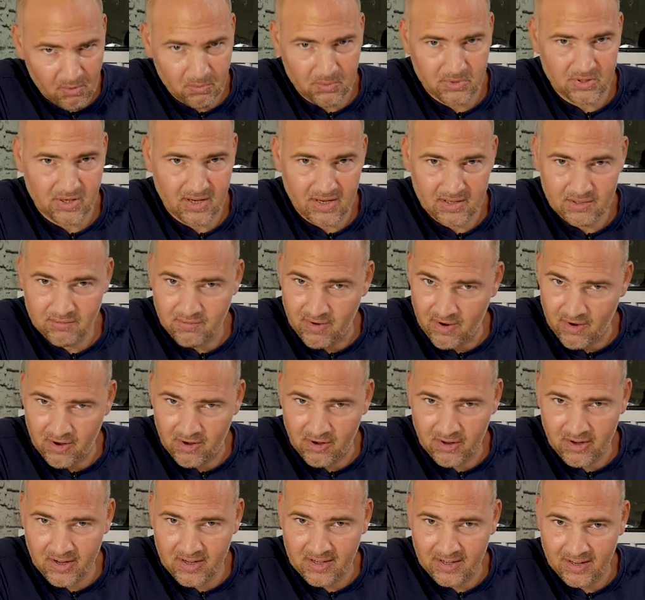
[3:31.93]
would say it's very
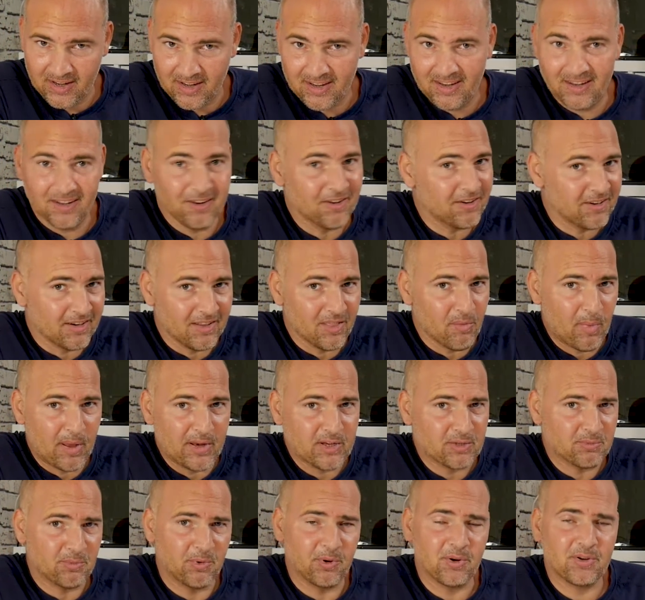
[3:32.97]
unlikely in looking at the
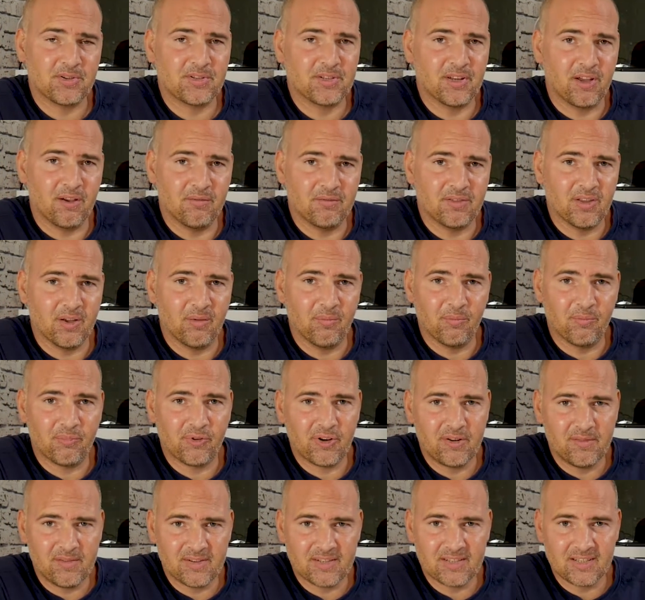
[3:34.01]
benchmarks that I've done
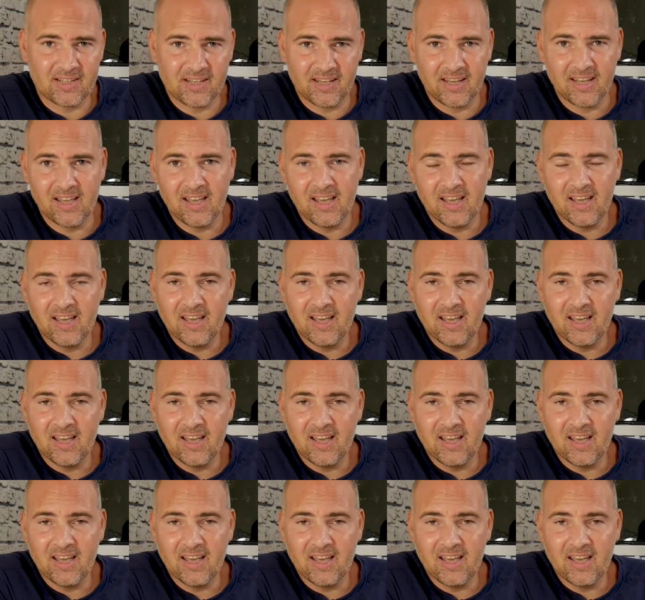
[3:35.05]
previously